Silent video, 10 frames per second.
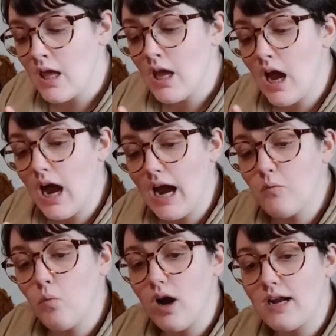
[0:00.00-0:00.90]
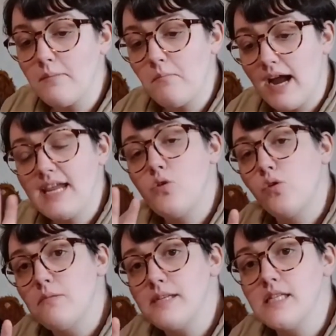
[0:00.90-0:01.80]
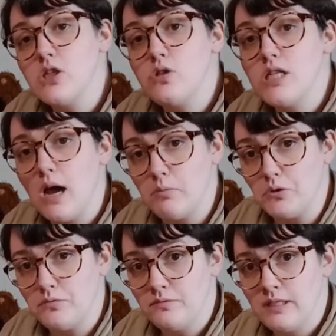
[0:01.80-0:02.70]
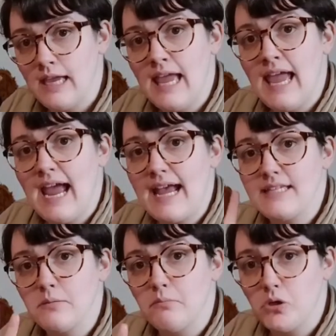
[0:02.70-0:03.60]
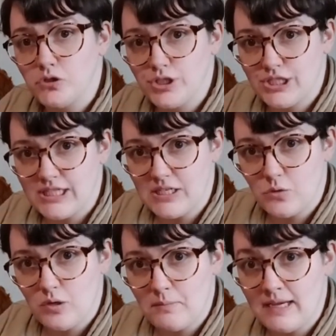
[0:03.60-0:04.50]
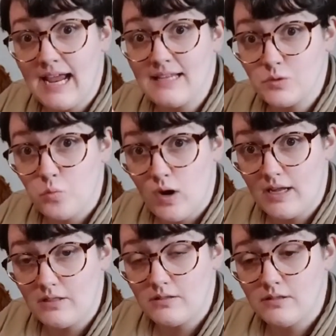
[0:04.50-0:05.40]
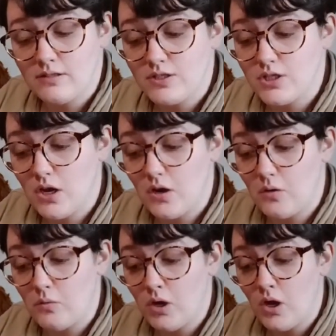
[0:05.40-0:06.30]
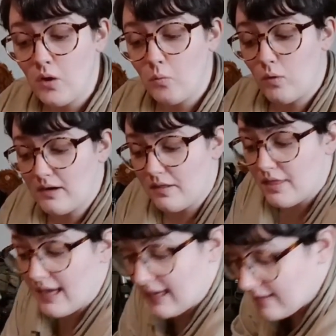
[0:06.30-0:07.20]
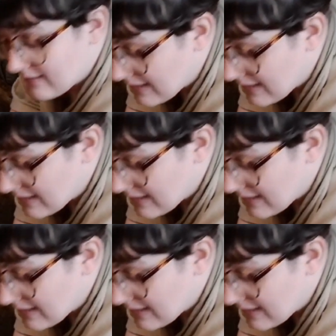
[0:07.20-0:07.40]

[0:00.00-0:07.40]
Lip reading: I want my equipment to double as emergency equipment as well. So one thing, come